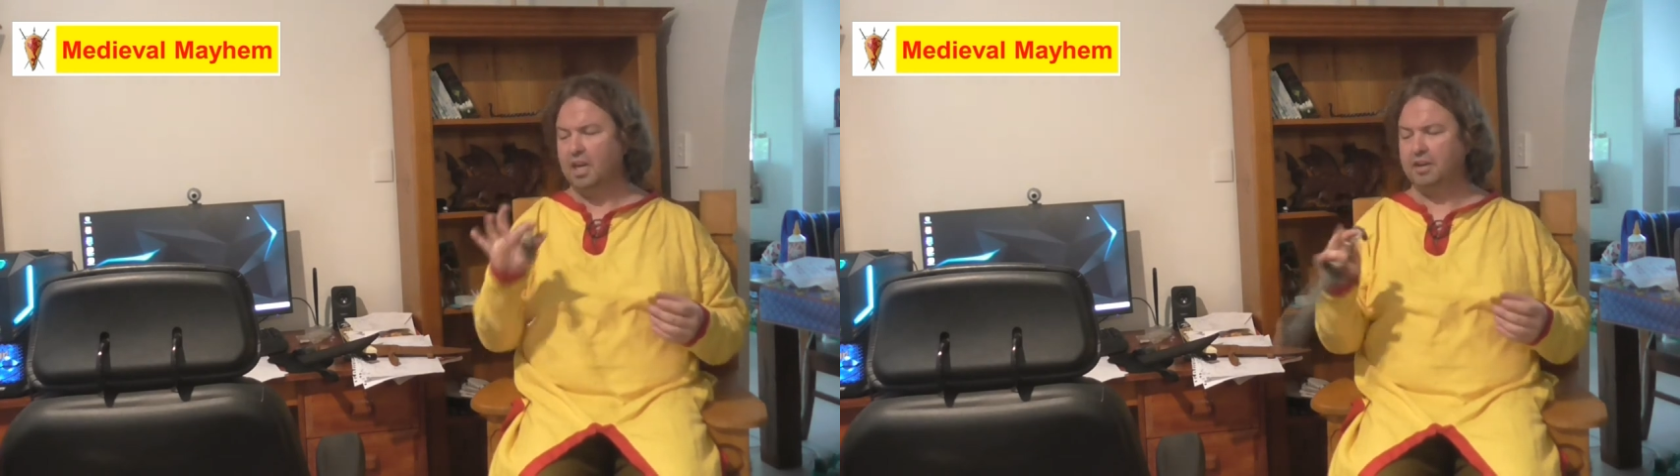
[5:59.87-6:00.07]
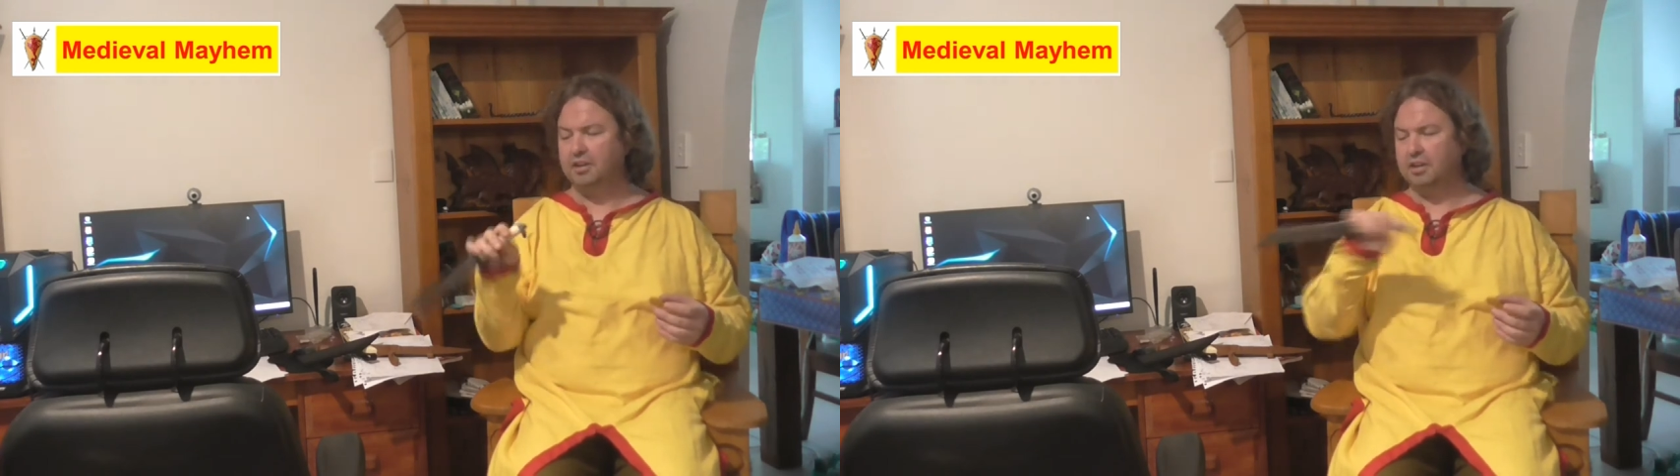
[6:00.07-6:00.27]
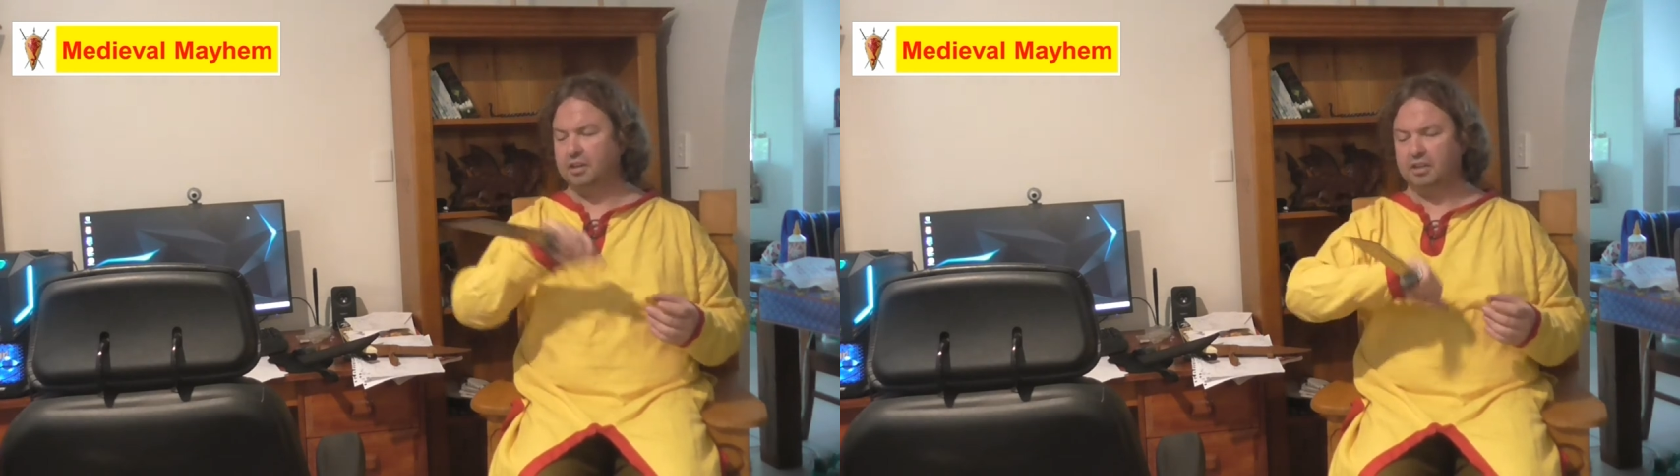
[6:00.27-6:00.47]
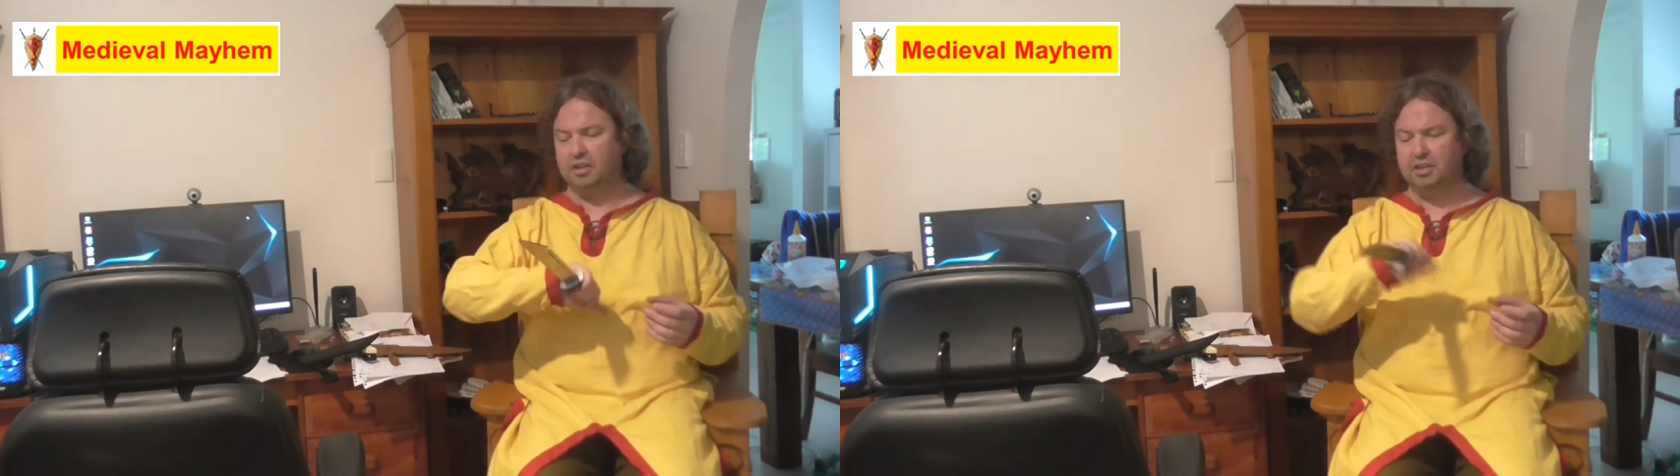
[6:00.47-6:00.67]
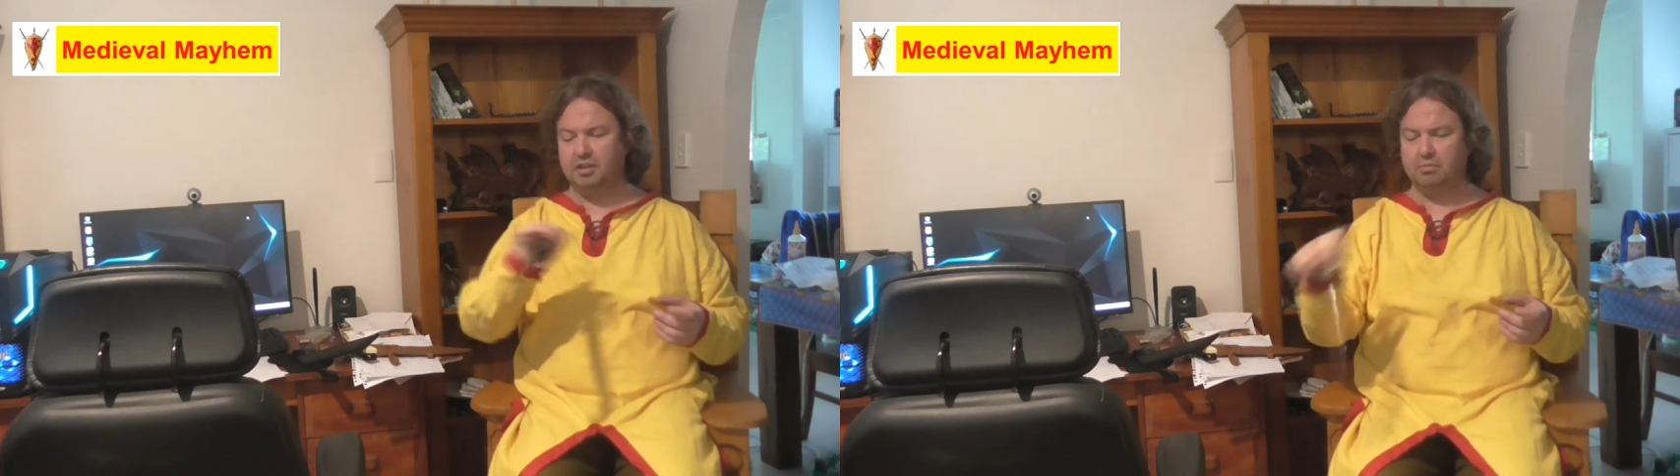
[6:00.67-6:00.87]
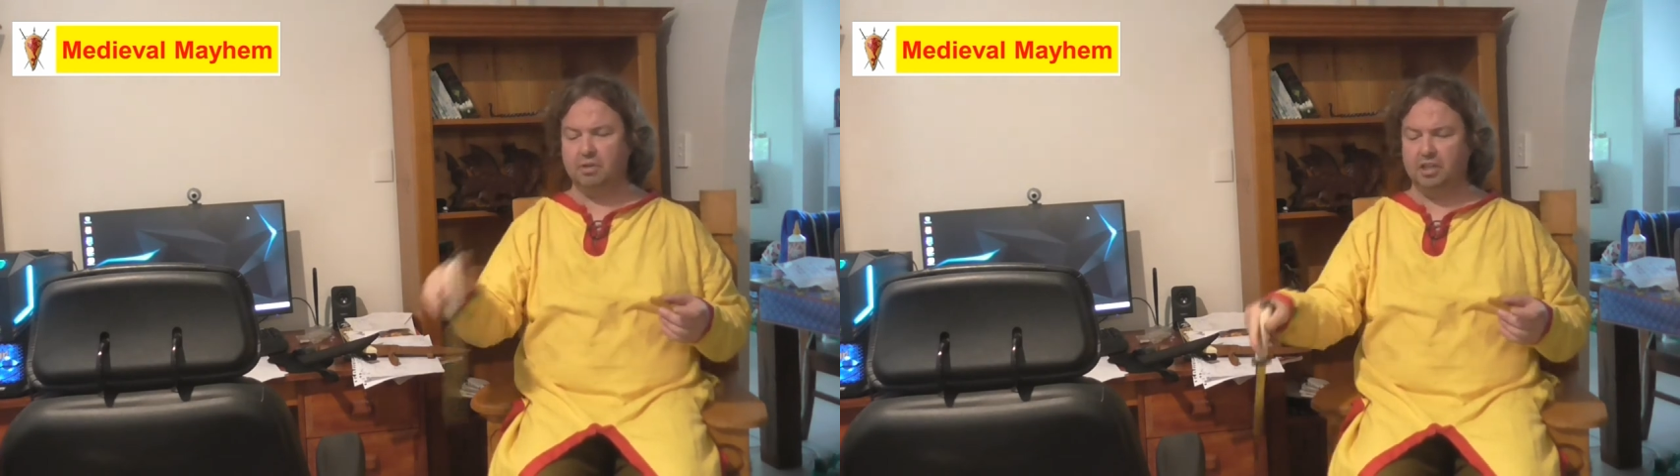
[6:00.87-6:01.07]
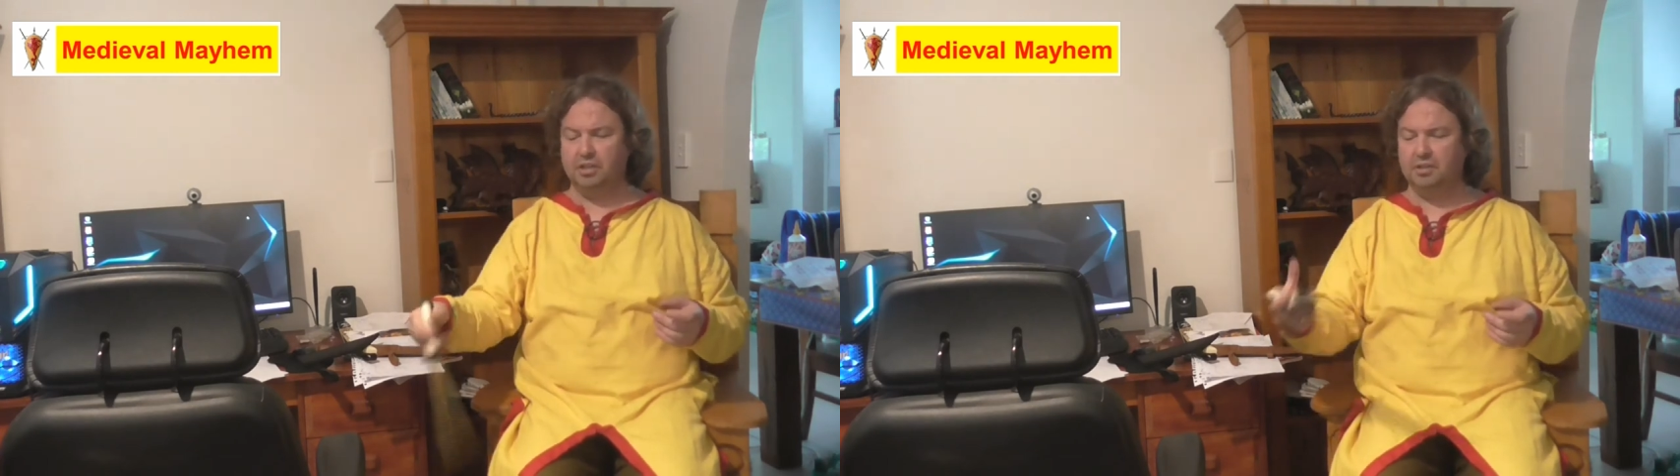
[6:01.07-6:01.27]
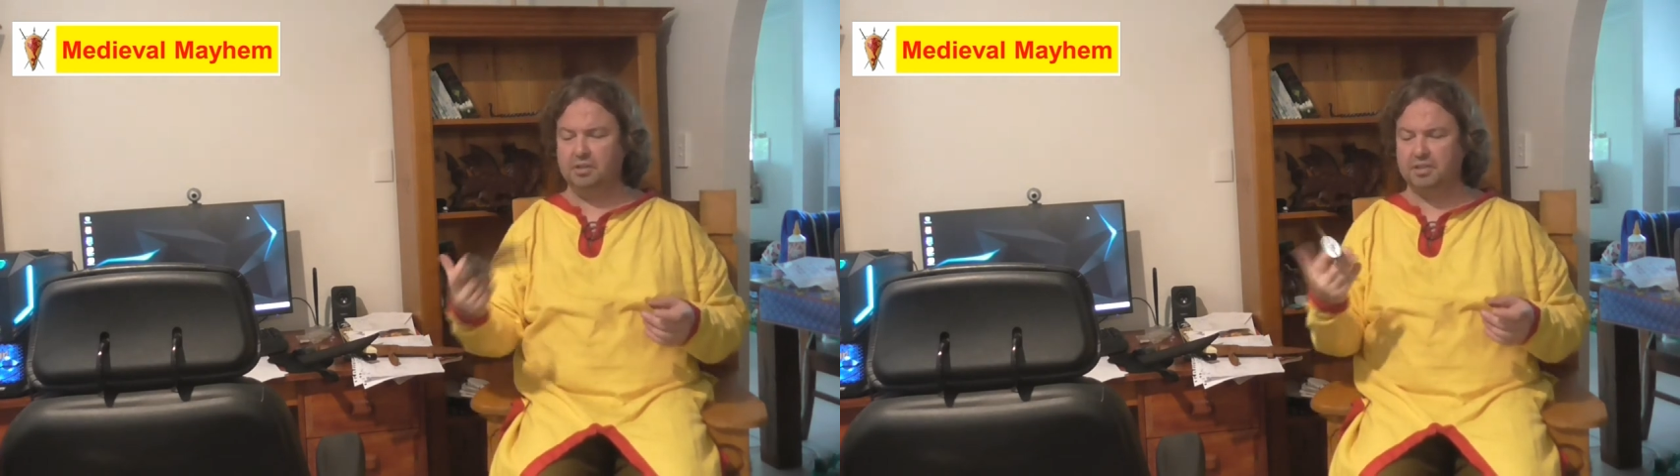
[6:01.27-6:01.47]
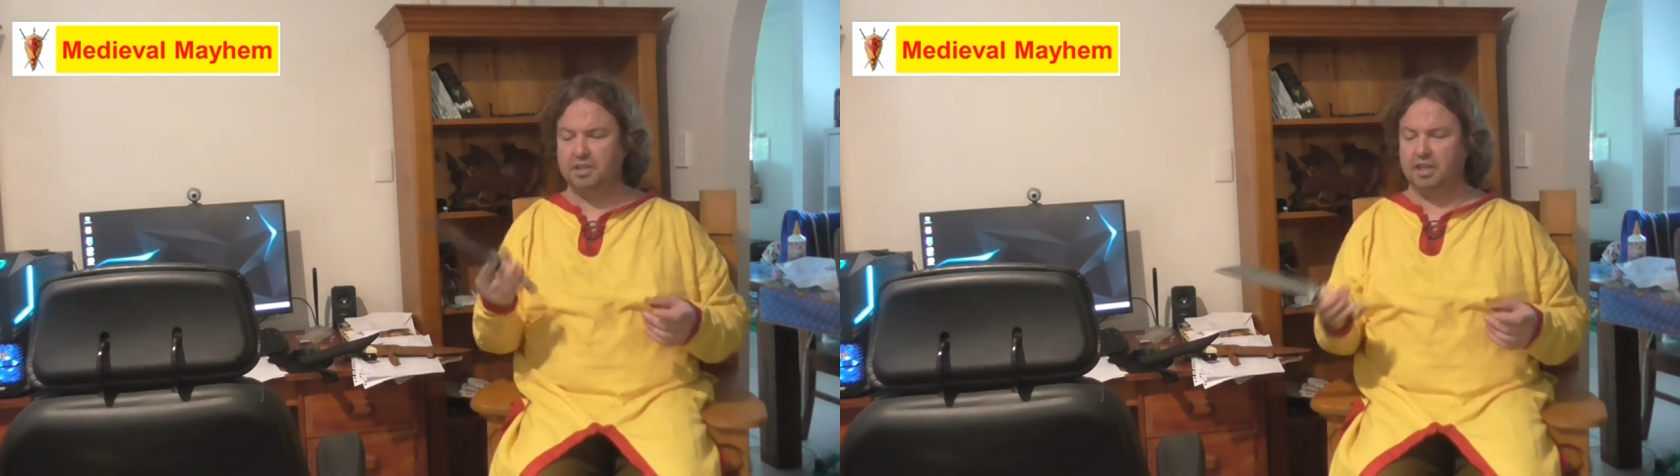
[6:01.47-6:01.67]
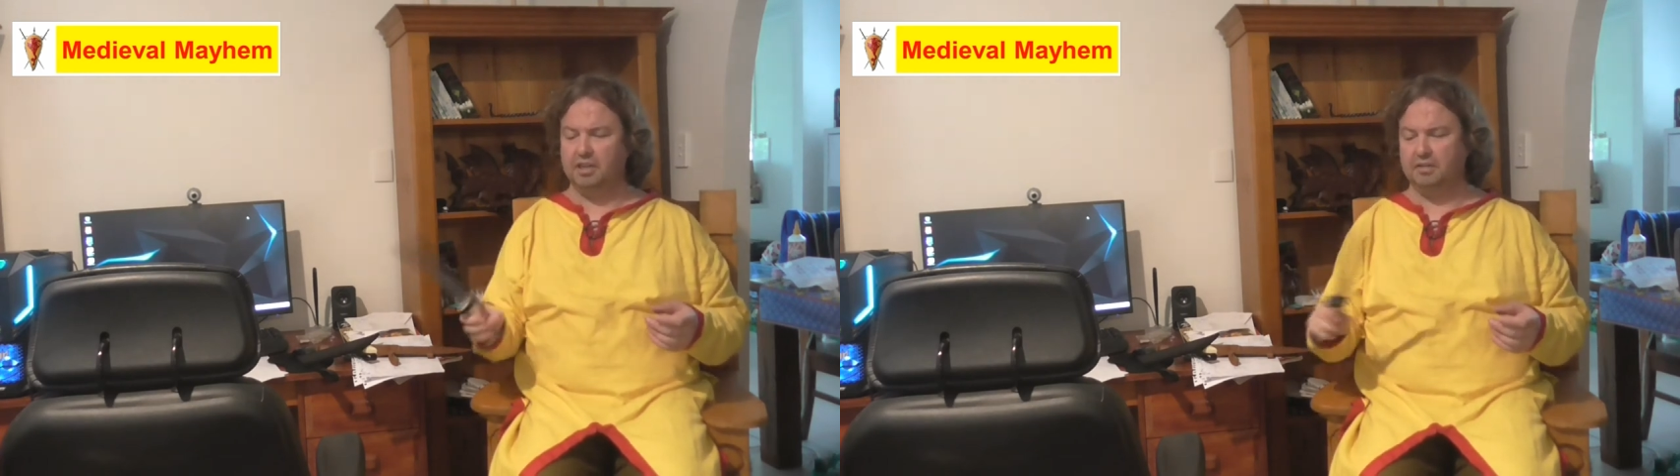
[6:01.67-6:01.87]
and you can you can really use
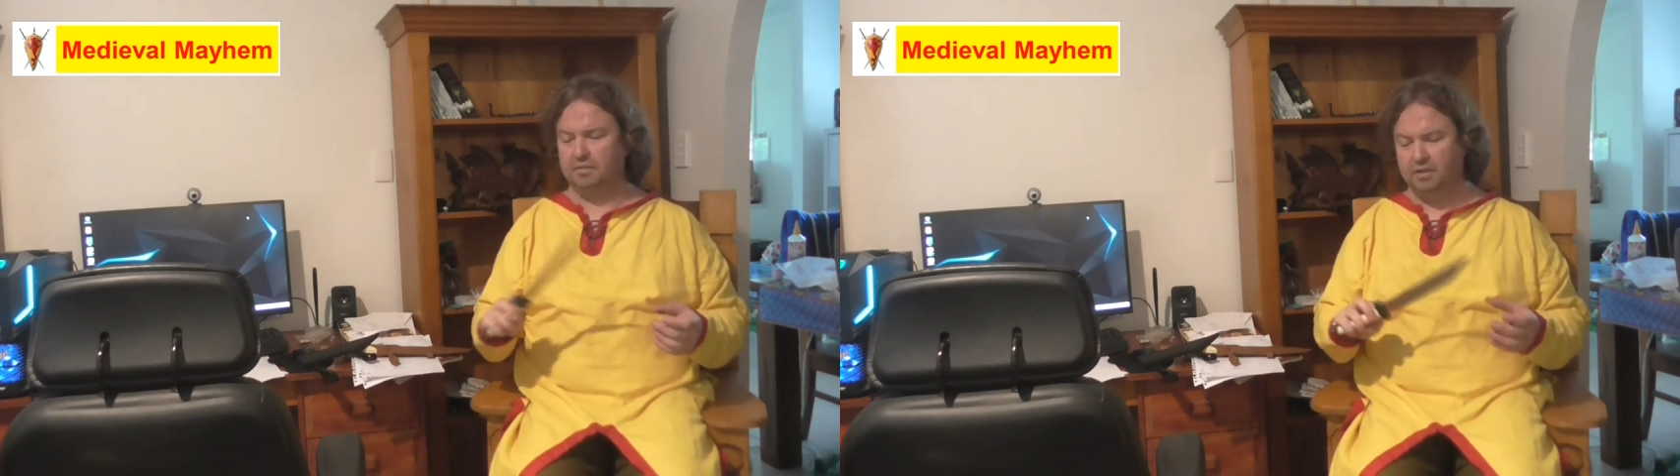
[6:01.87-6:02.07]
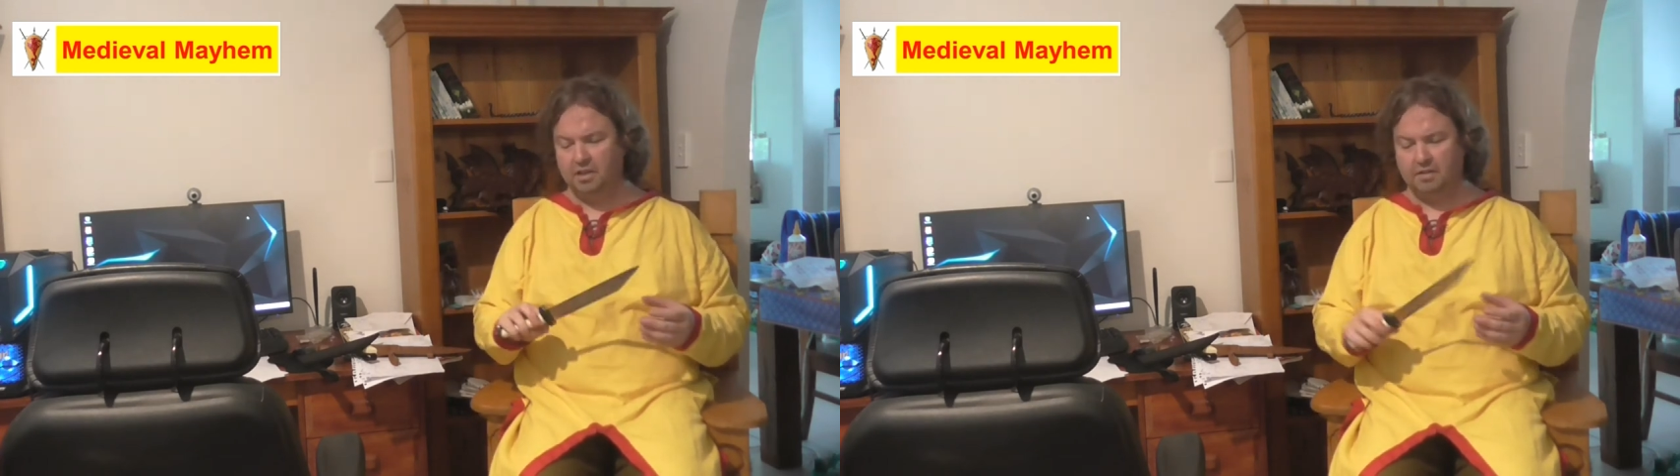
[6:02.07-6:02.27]
it and